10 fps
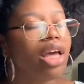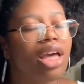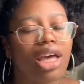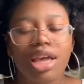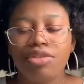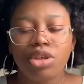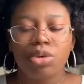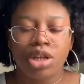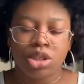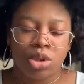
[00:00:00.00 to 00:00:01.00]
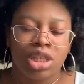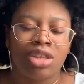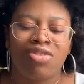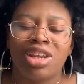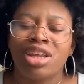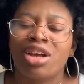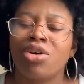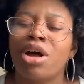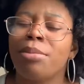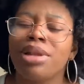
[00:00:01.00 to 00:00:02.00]
If you enjoyed this video,
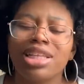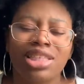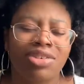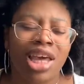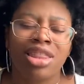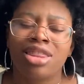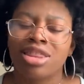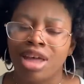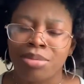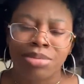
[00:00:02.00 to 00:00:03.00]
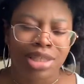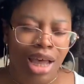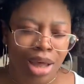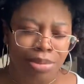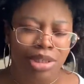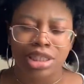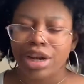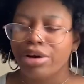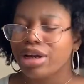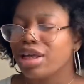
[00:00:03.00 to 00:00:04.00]
please give it a thumbs up.
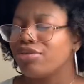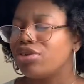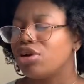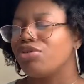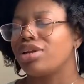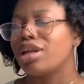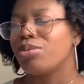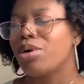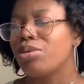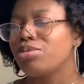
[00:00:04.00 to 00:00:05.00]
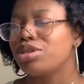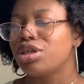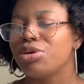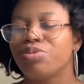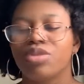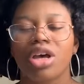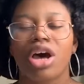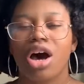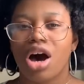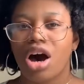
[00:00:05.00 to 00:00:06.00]
Share it if you really want to.
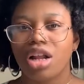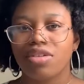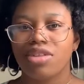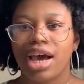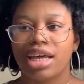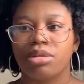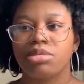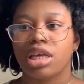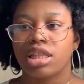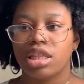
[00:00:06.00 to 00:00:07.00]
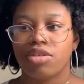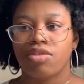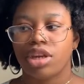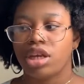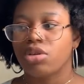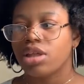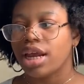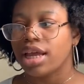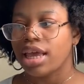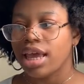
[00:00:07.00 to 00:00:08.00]
All of the items in this video that
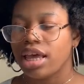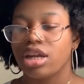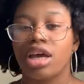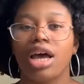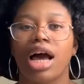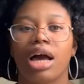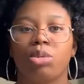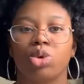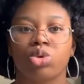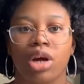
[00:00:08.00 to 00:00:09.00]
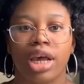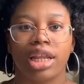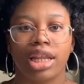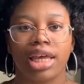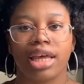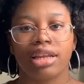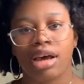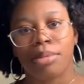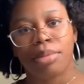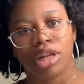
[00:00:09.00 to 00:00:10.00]
I will try and link
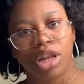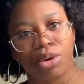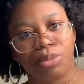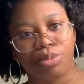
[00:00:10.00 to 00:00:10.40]
down below.